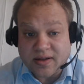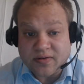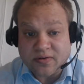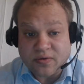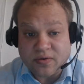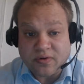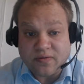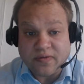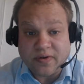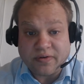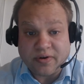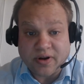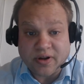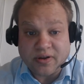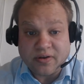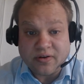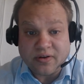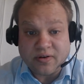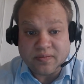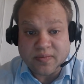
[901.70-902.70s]
all very
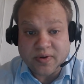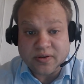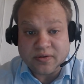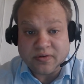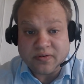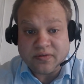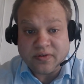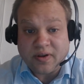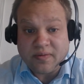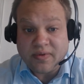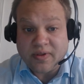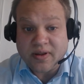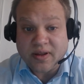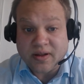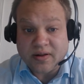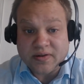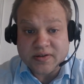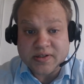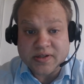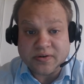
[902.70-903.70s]
good, but there's something
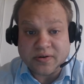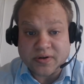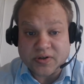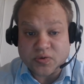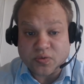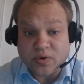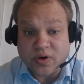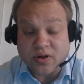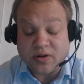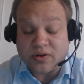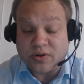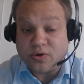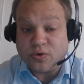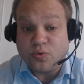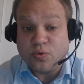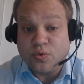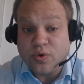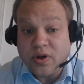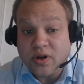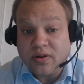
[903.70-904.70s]
else here as well. You
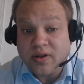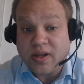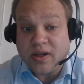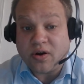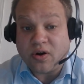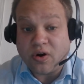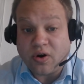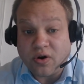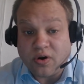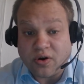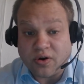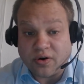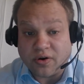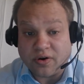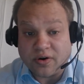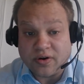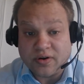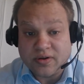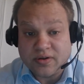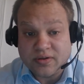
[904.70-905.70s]
really
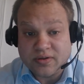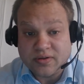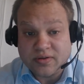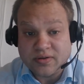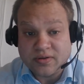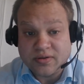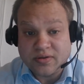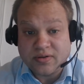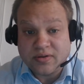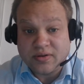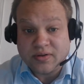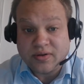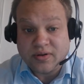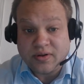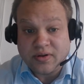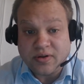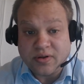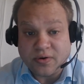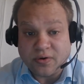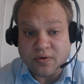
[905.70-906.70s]
are
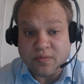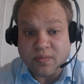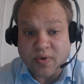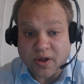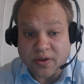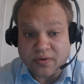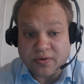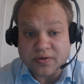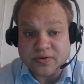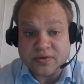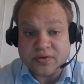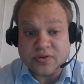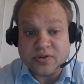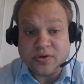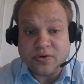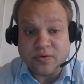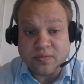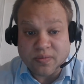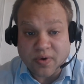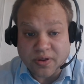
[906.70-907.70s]
your
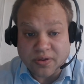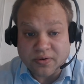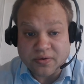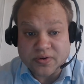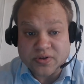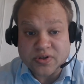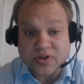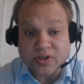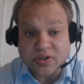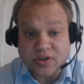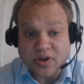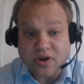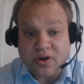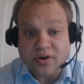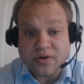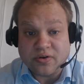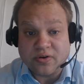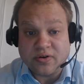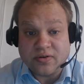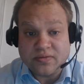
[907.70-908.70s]
mother's
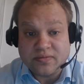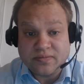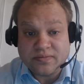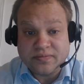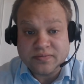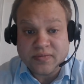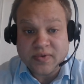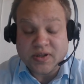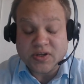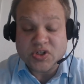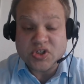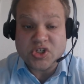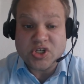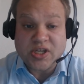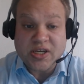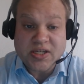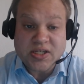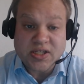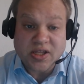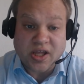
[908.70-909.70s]
daughter.
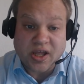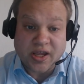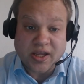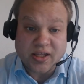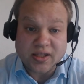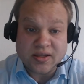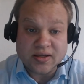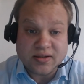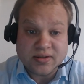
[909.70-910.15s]
She's lying.